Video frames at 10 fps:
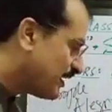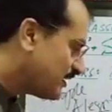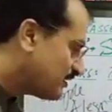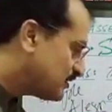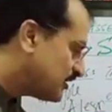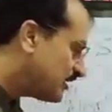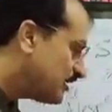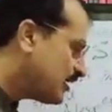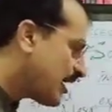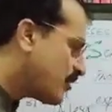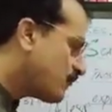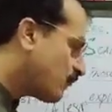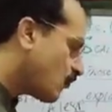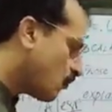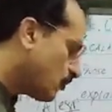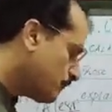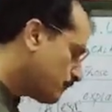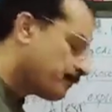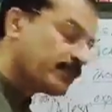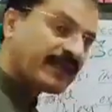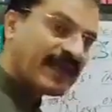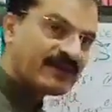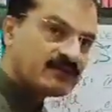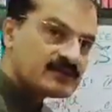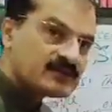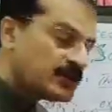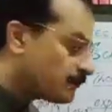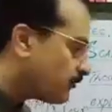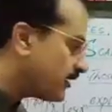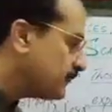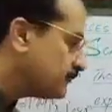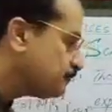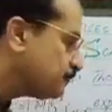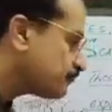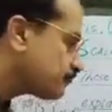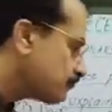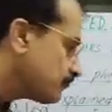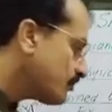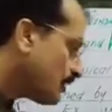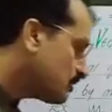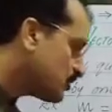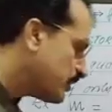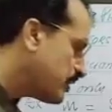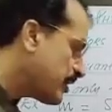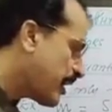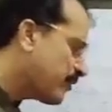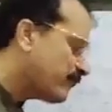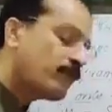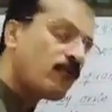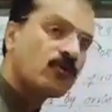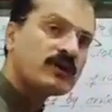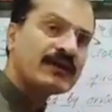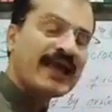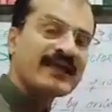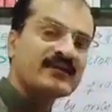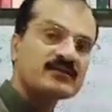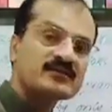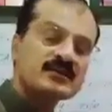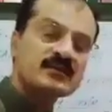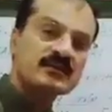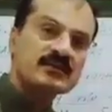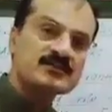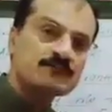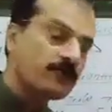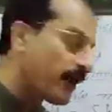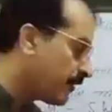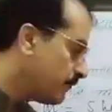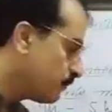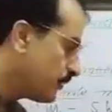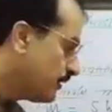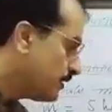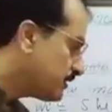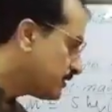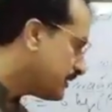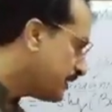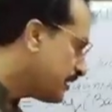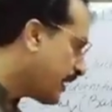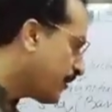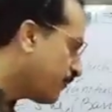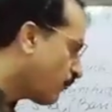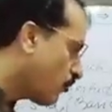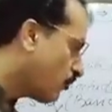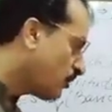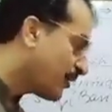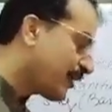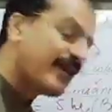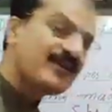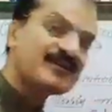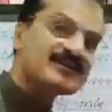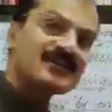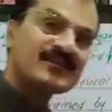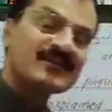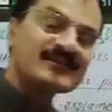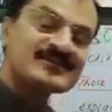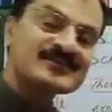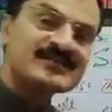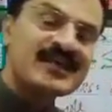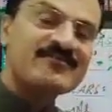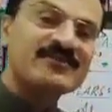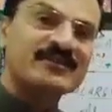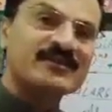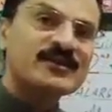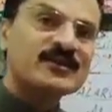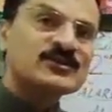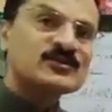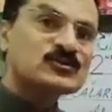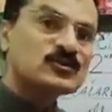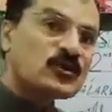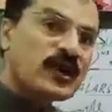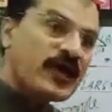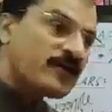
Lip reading: that 3 and 4 can result 1, 3 and 4 can result us 5, 3 and 4 can result us 7. So